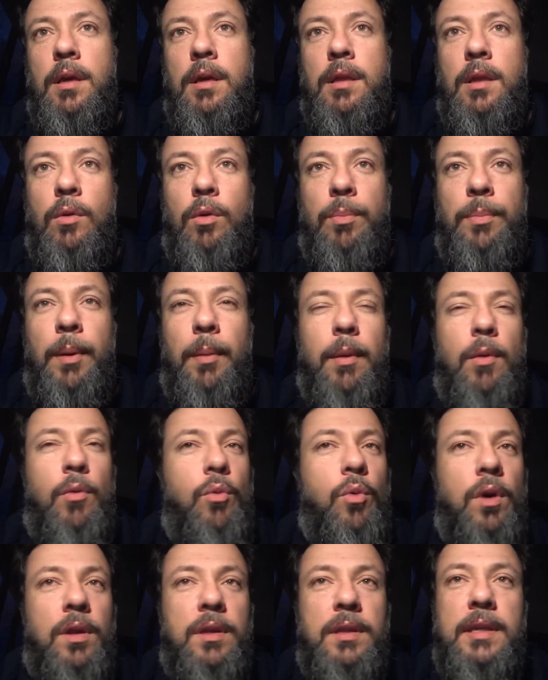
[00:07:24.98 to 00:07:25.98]
They will probably
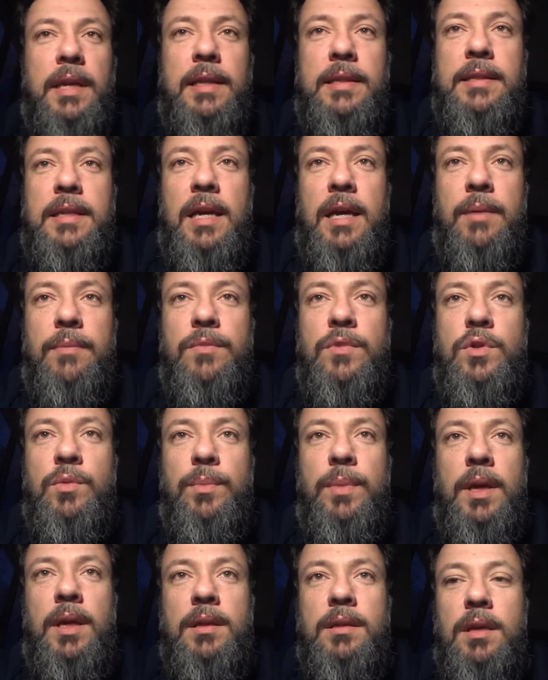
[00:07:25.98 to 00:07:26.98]
want that time to
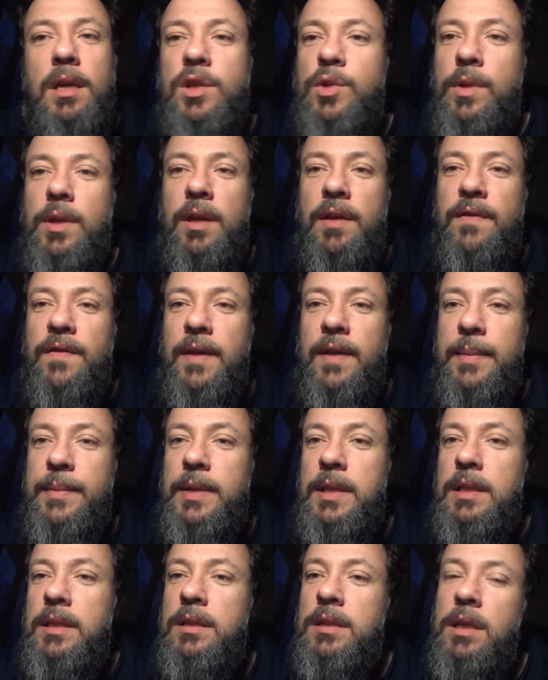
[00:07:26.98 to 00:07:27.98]
be in touch with their
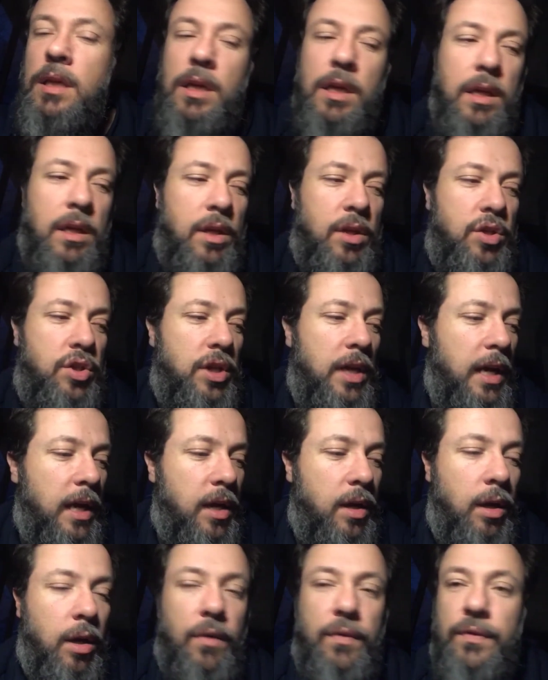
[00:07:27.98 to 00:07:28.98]
families,
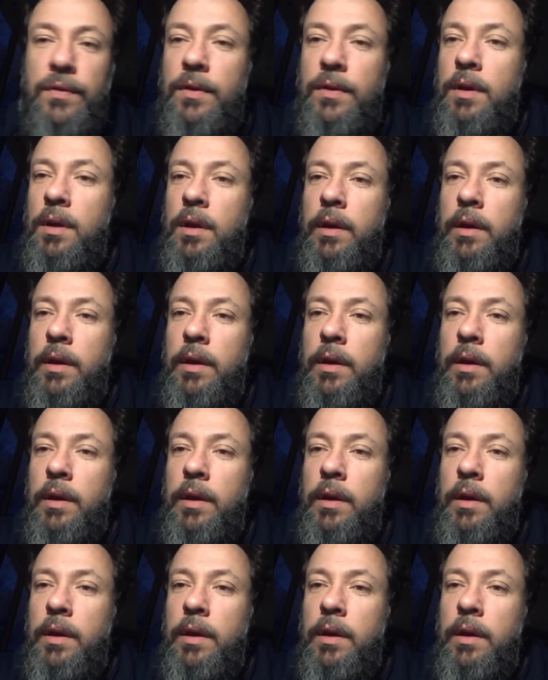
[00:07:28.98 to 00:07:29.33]
jack off,